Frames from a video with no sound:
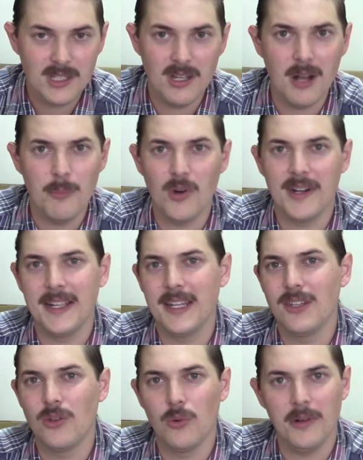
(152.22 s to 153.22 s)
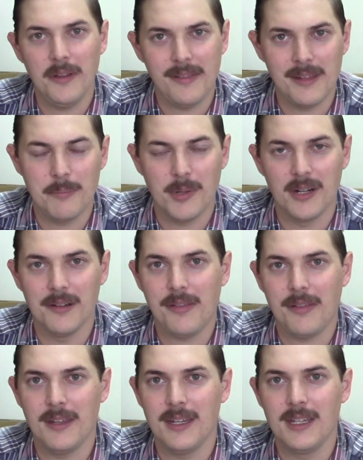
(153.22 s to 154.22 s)
a more indoorsy
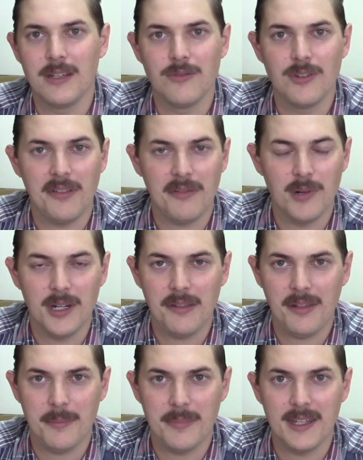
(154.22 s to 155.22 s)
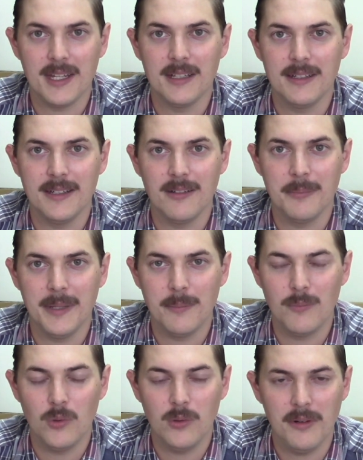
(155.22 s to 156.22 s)
person and you just want something a little
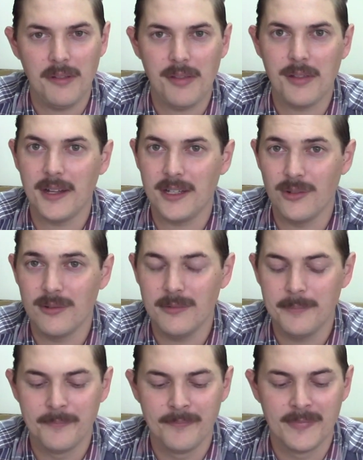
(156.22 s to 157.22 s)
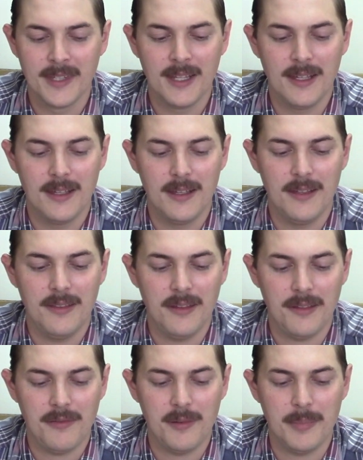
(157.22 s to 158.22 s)
bit more subtle,
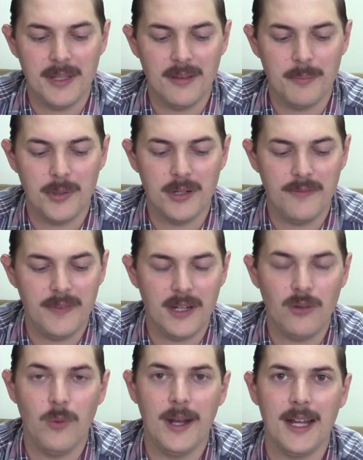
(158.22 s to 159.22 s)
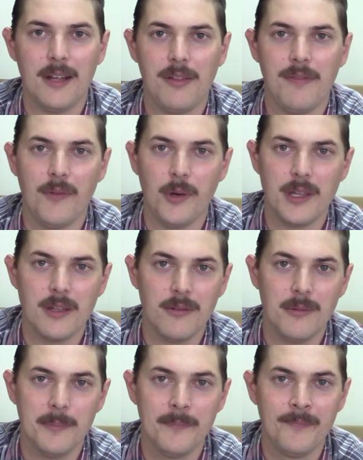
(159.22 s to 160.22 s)
this would be the perfect wax for
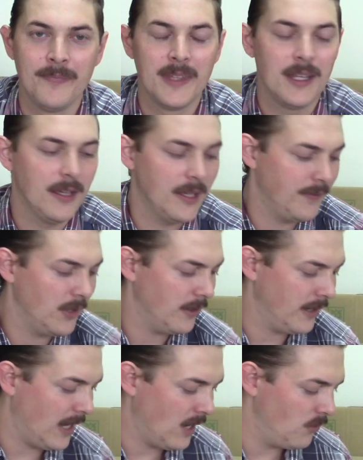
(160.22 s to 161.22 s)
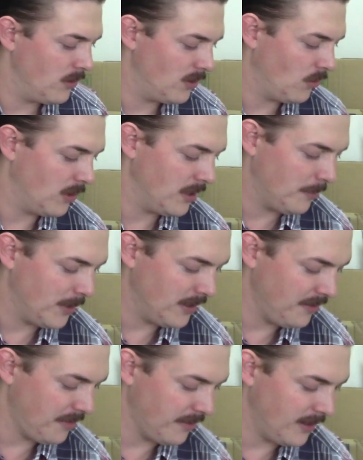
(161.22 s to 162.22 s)
you. If you're an outdoor
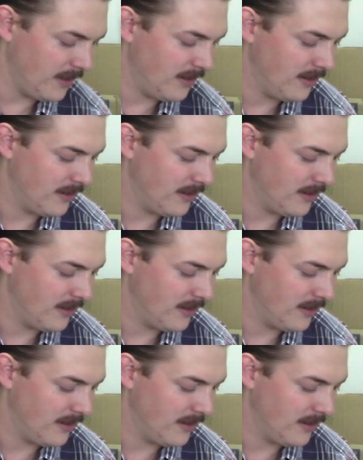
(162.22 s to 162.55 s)
person,